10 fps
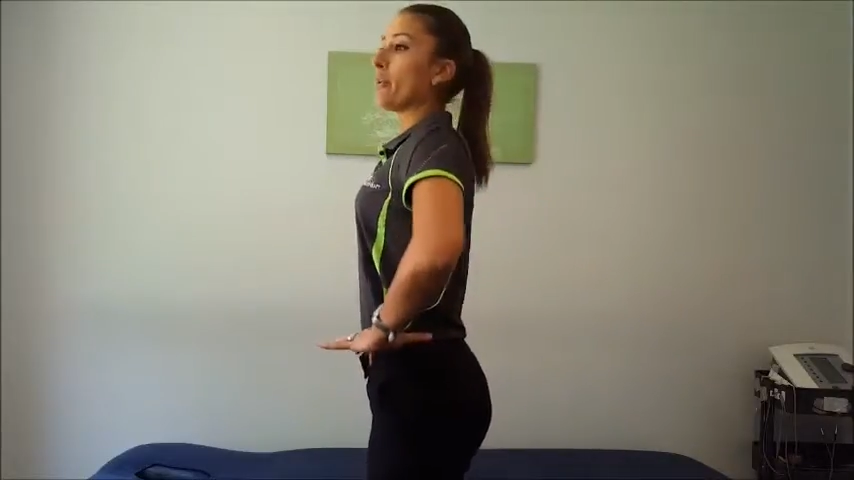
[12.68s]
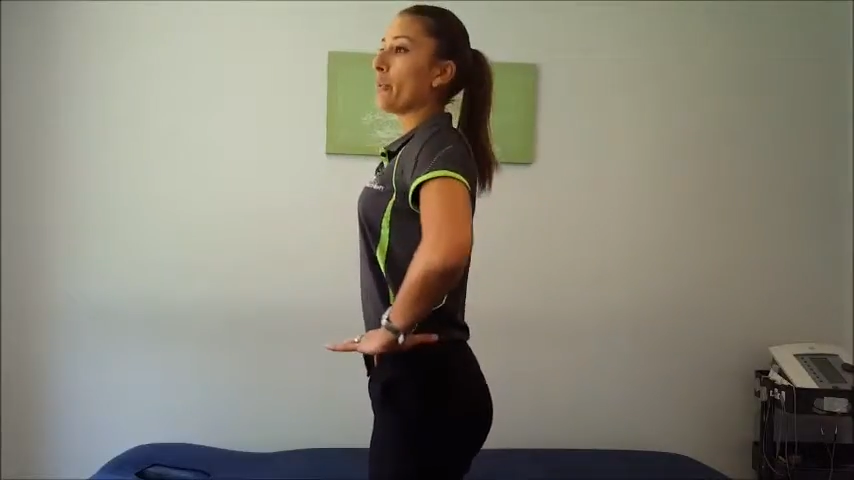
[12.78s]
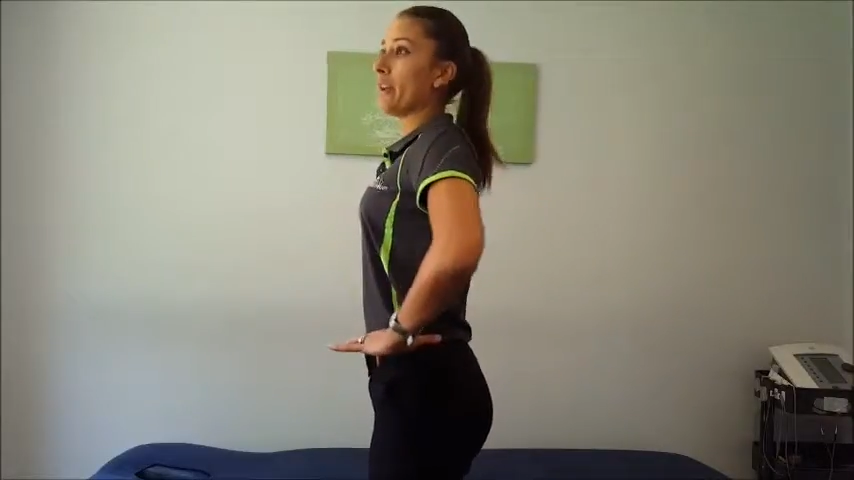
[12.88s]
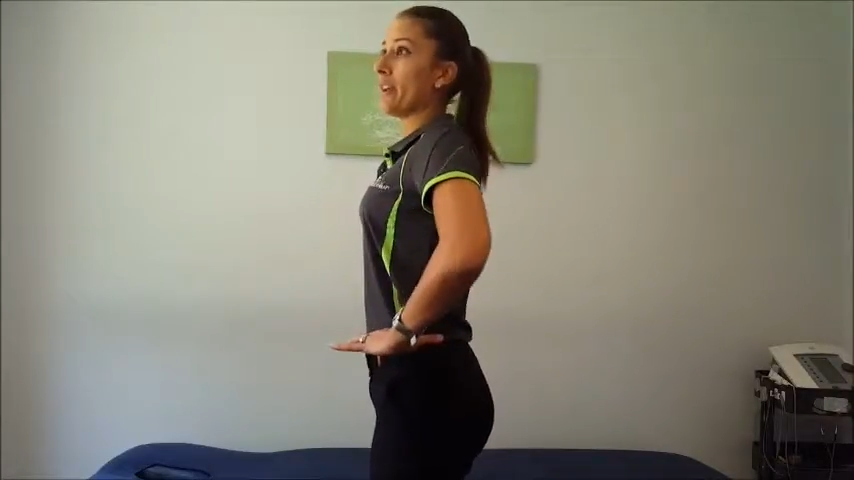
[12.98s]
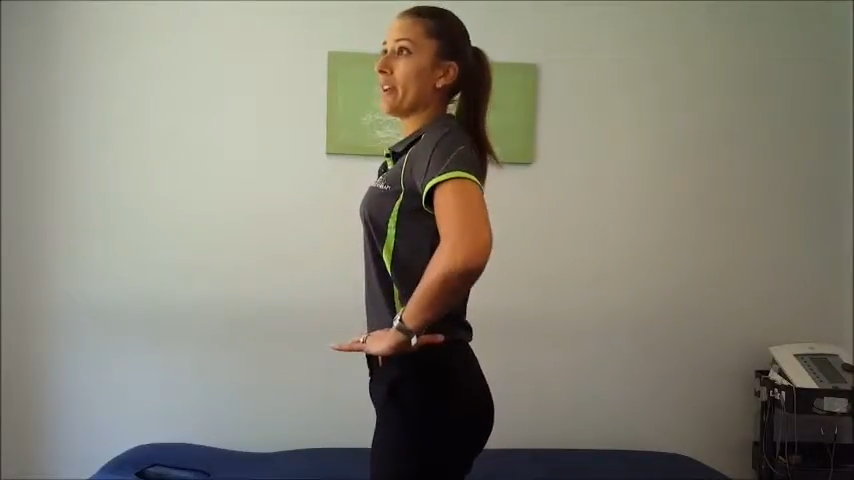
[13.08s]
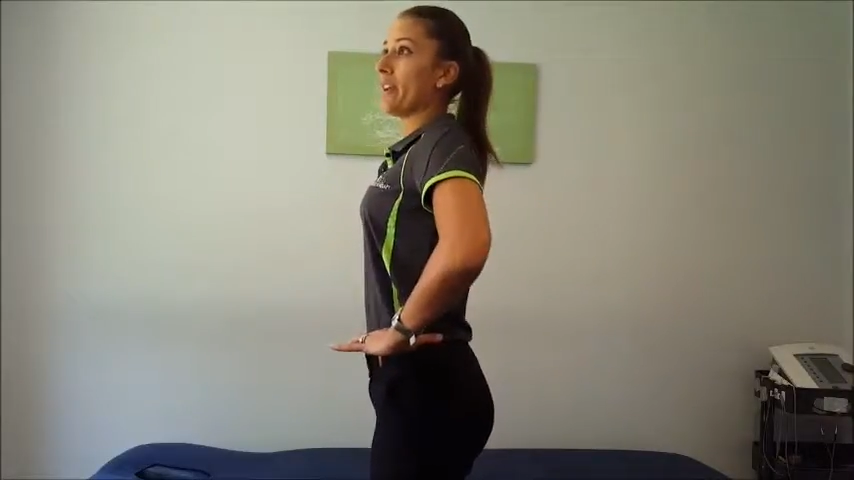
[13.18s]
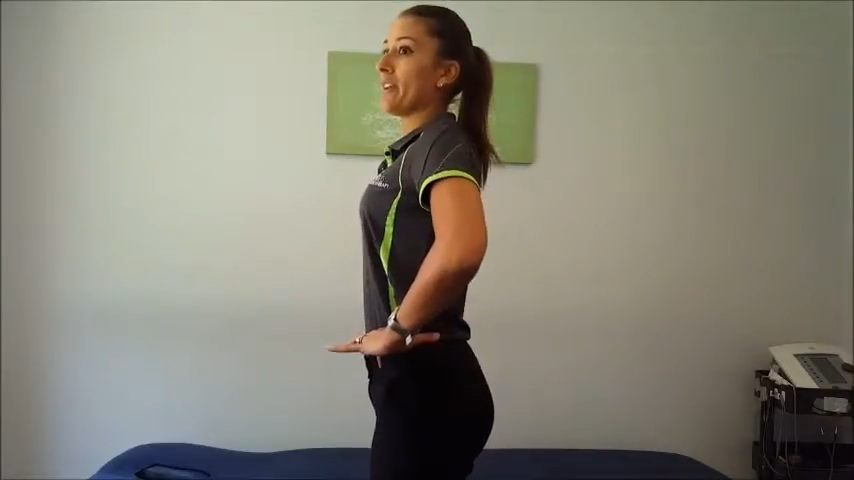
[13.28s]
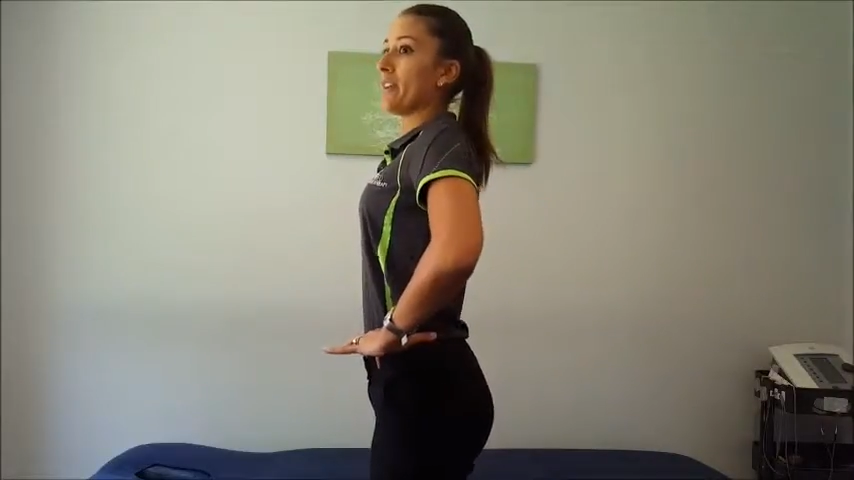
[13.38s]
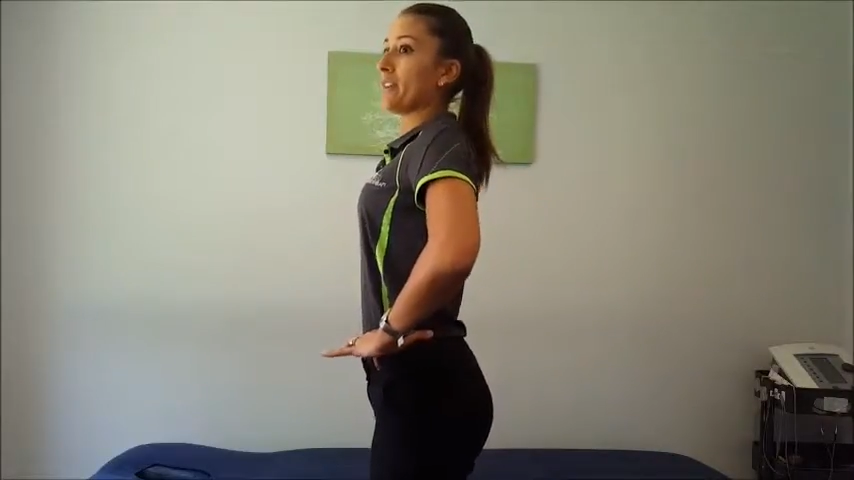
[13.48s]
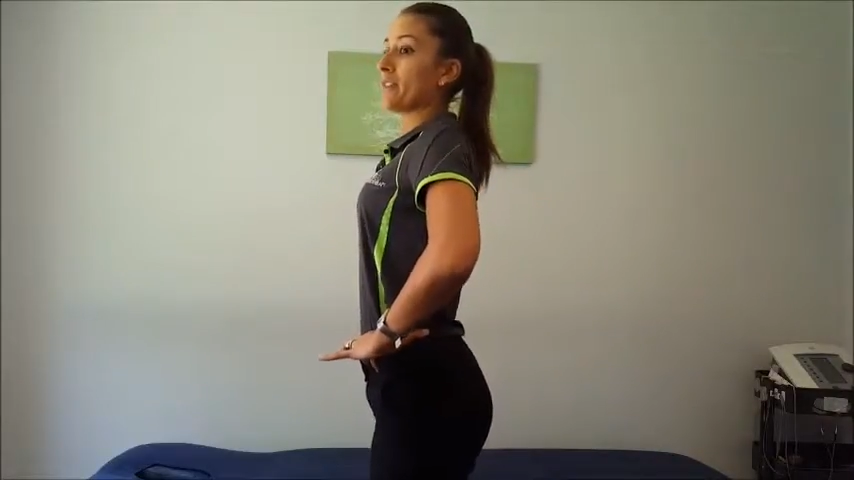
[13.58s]
where
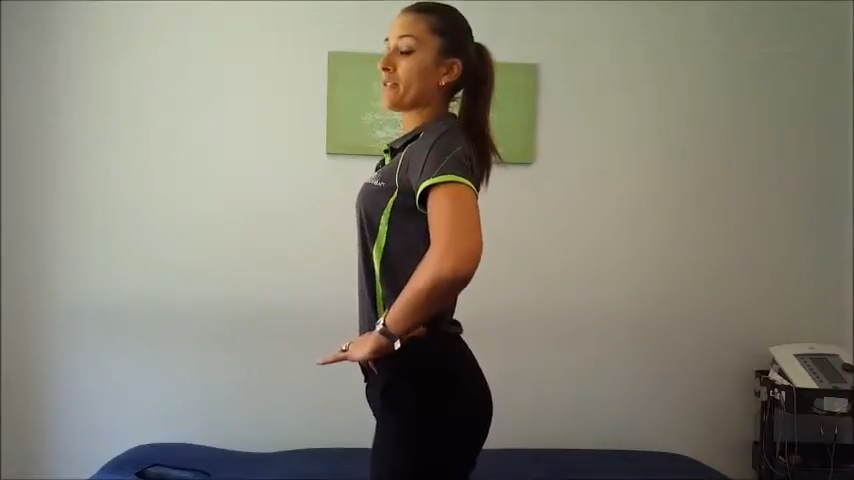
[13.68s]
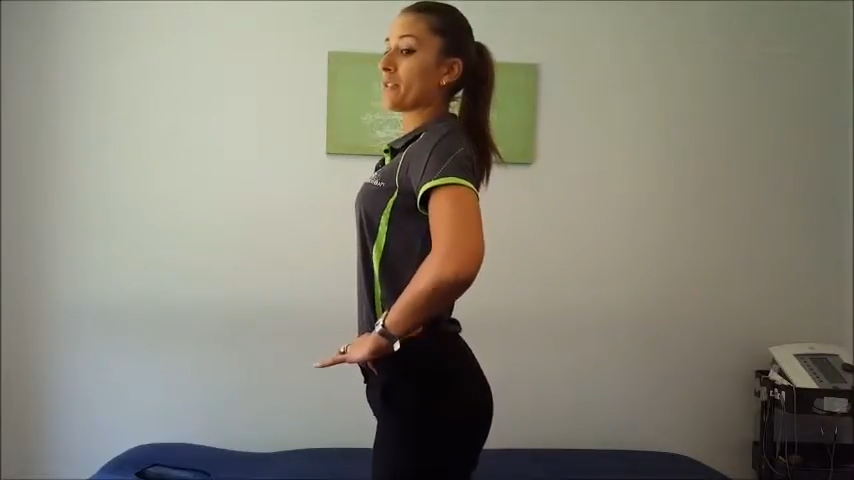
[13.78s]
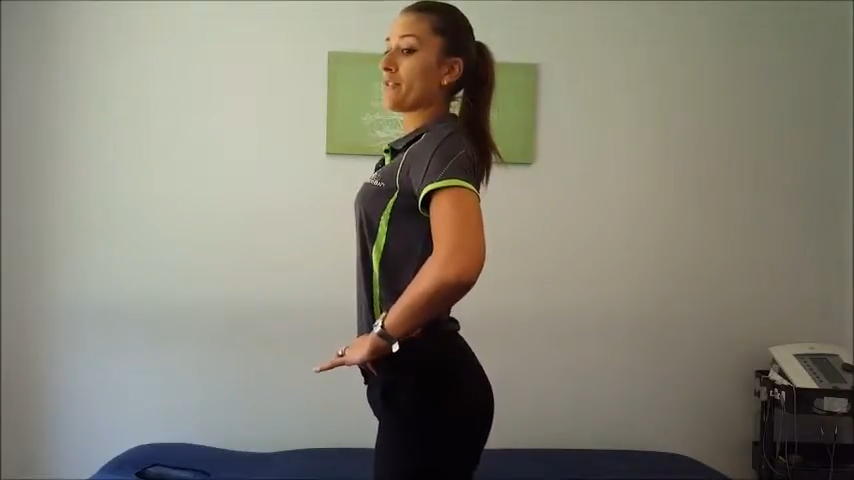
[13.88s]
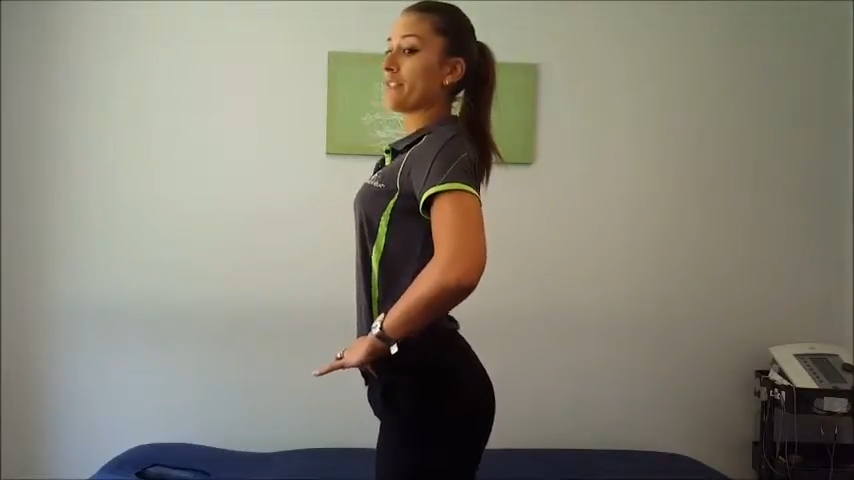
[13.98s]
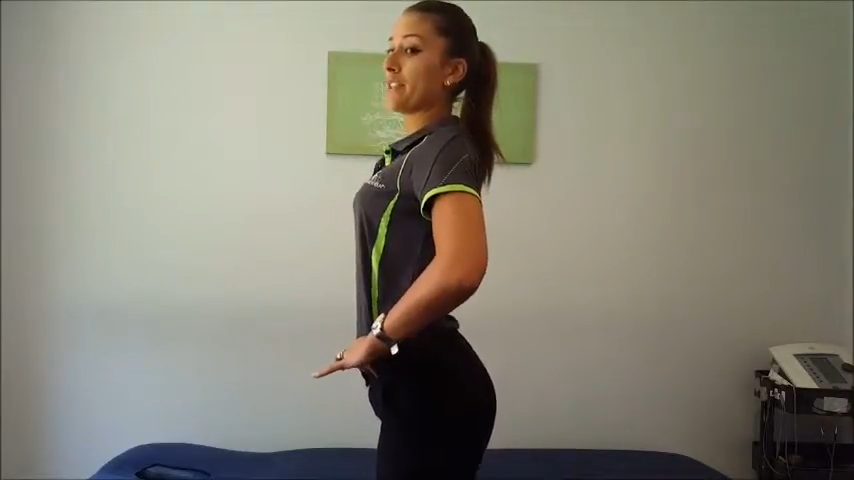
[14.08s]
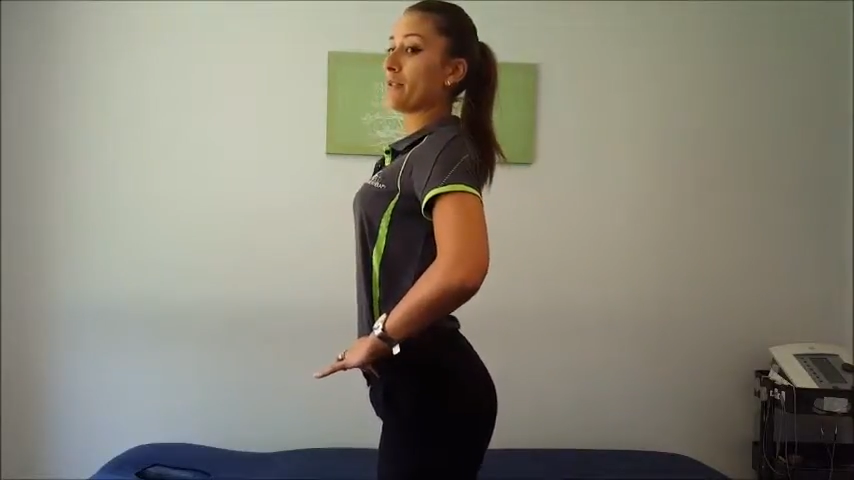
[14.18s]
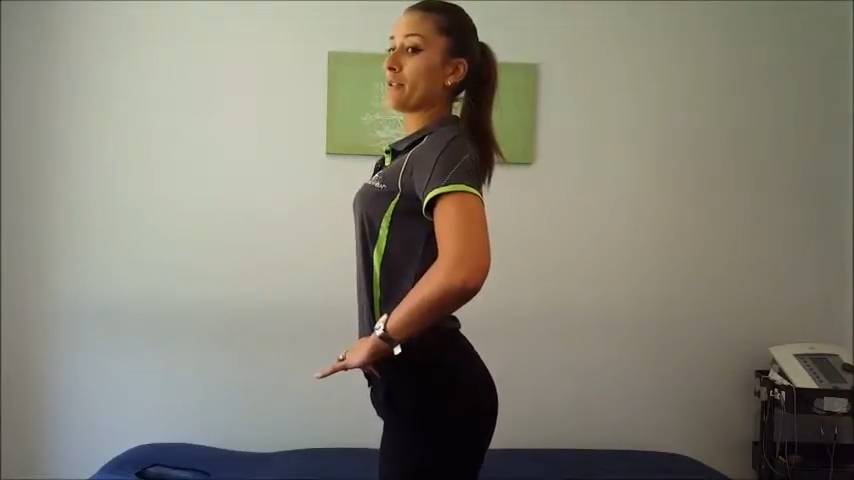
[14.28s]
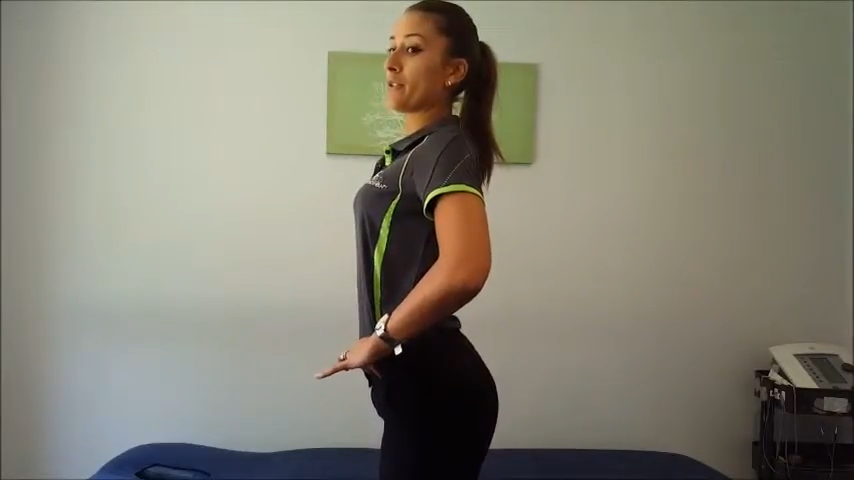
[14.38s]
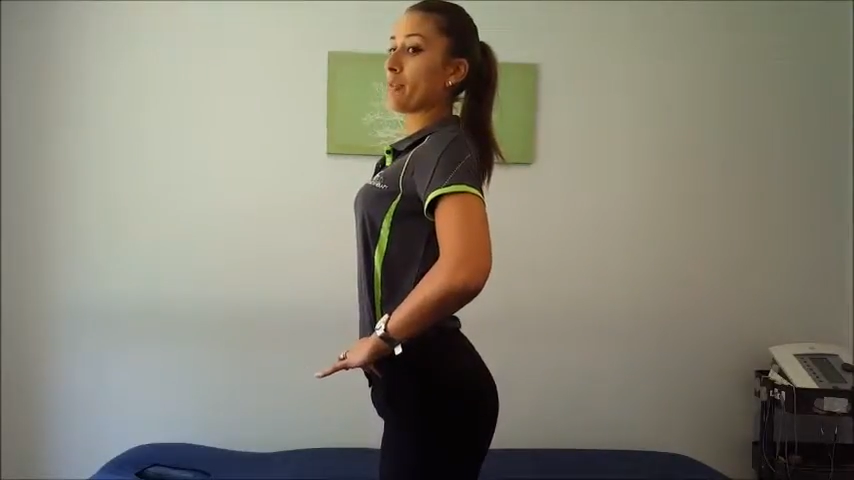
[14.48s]
you sort of tilt